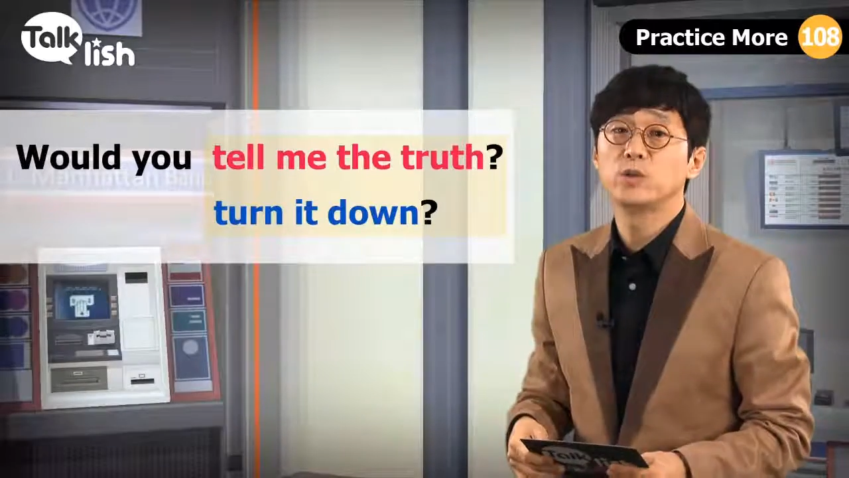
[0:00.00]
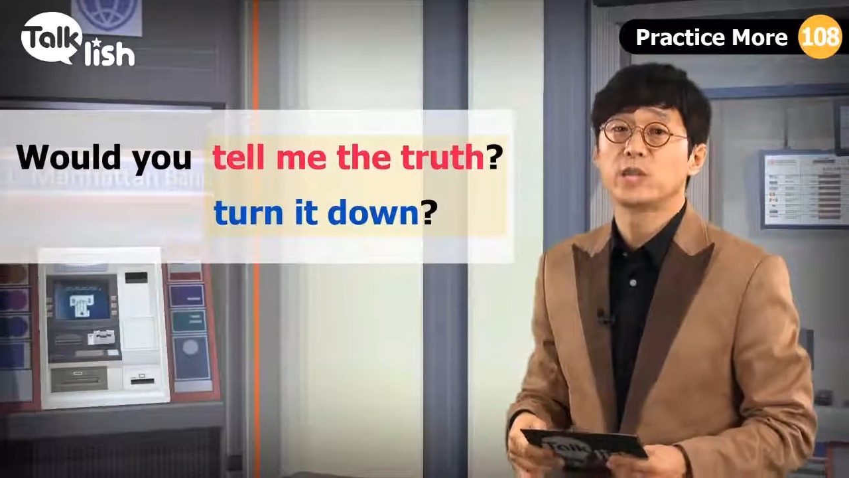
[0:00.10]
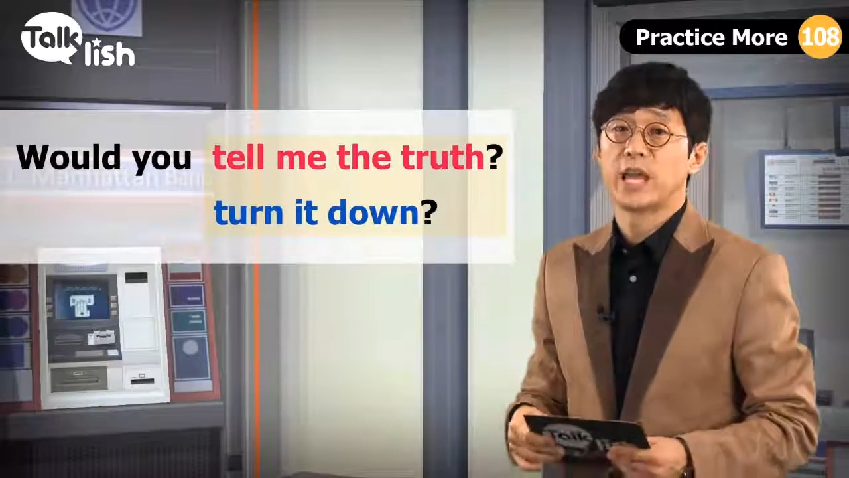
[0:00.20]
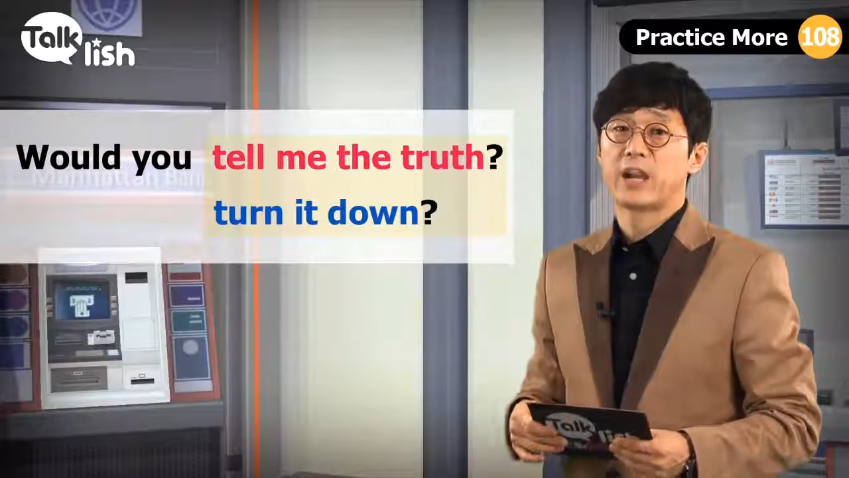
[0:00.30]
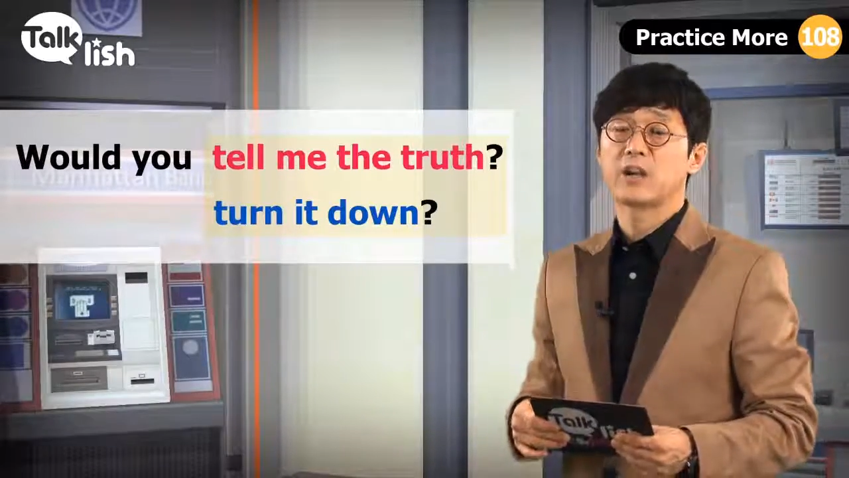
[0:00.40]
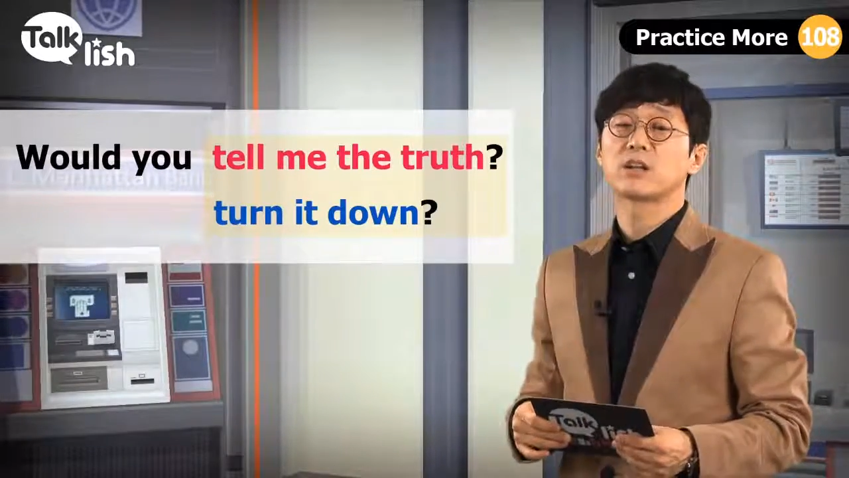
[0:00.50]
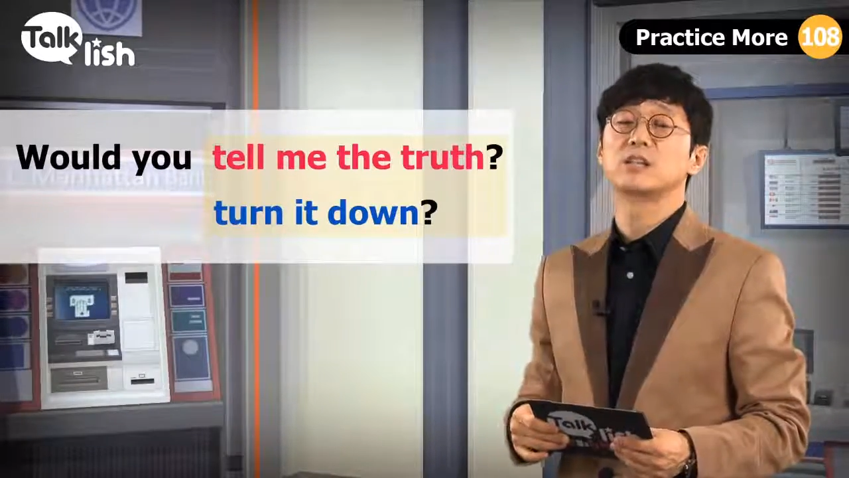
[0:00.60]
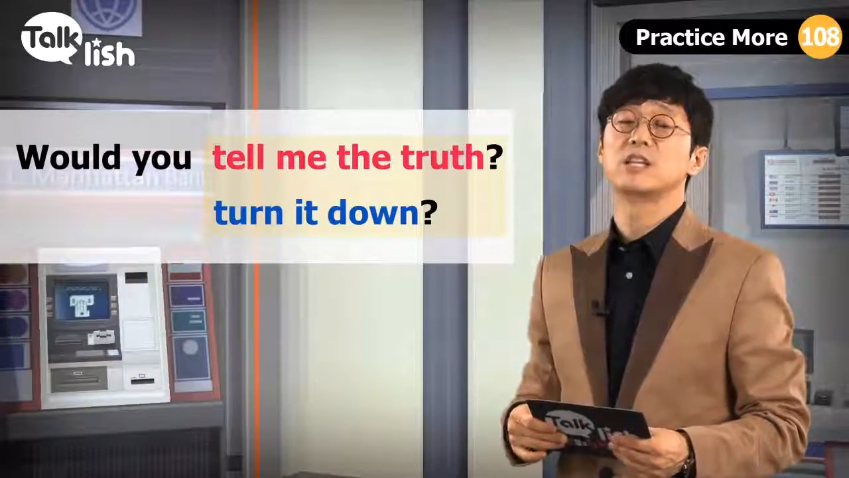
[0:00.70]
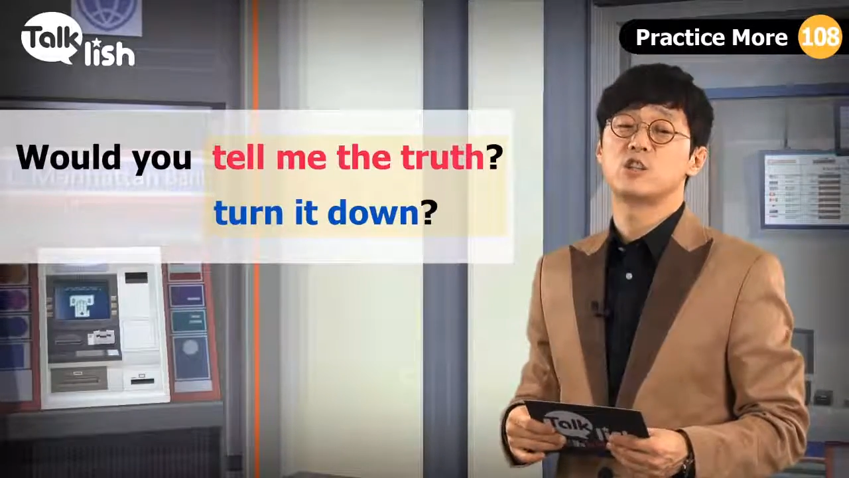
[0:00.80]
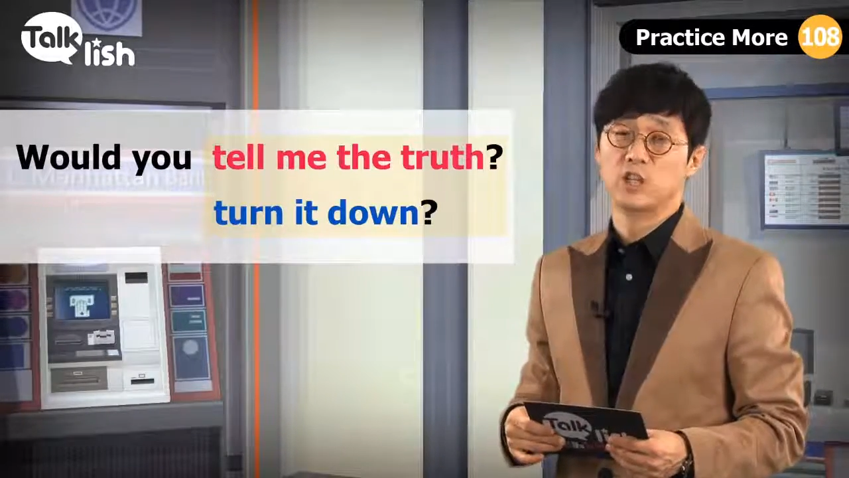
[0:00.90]
the air
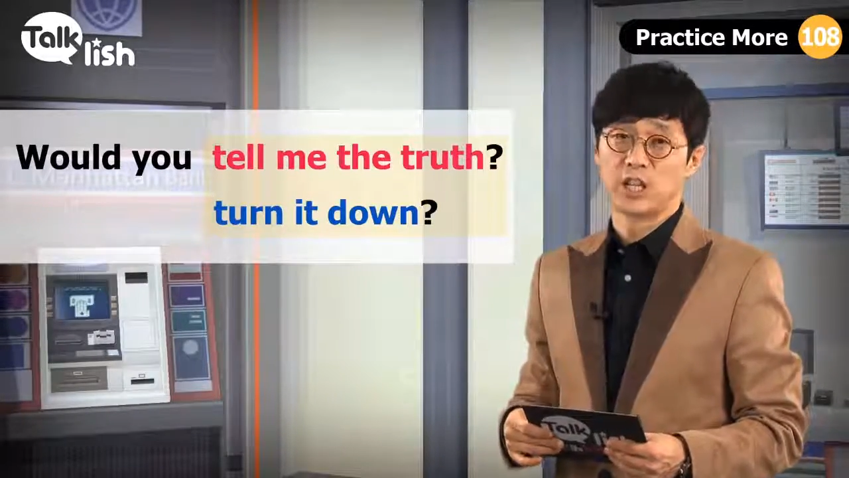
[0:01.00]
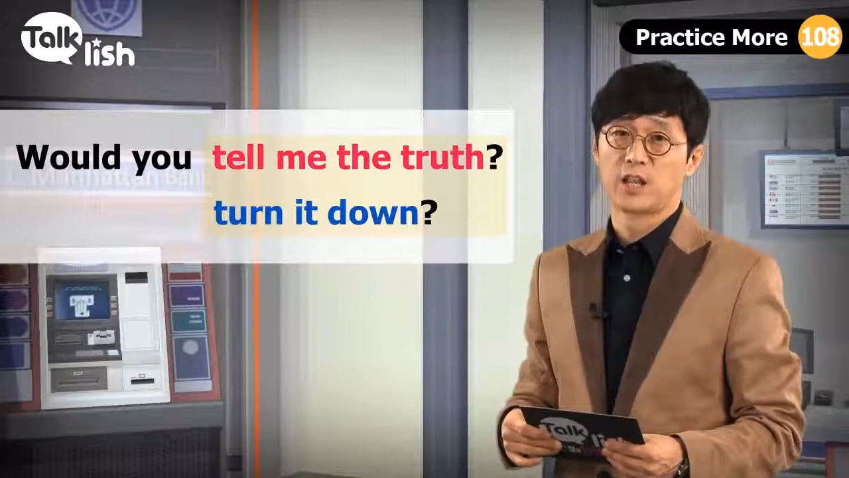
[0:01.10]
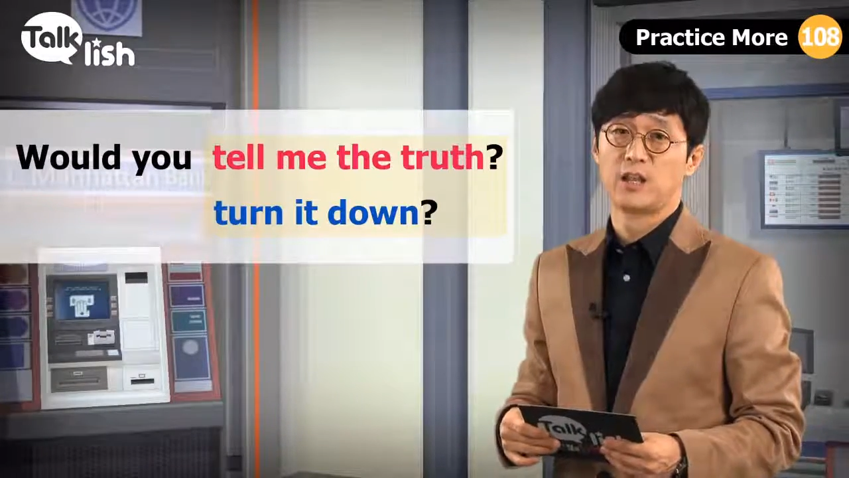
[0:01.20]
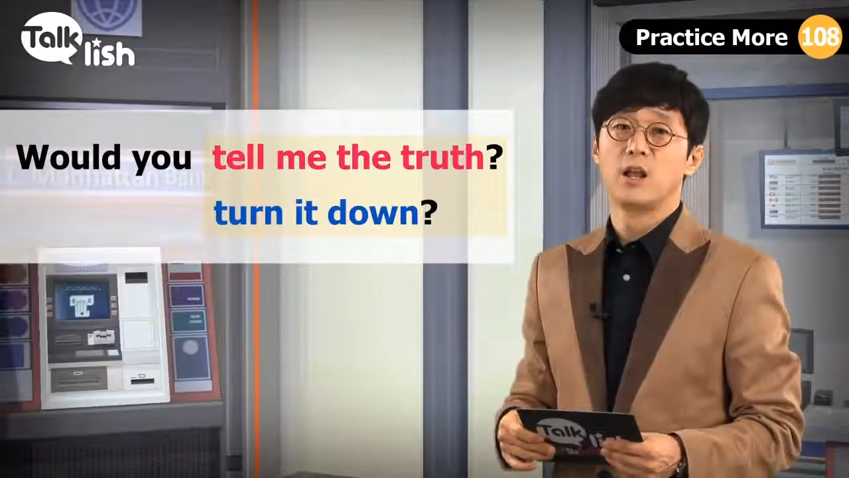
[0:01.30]
conditioning?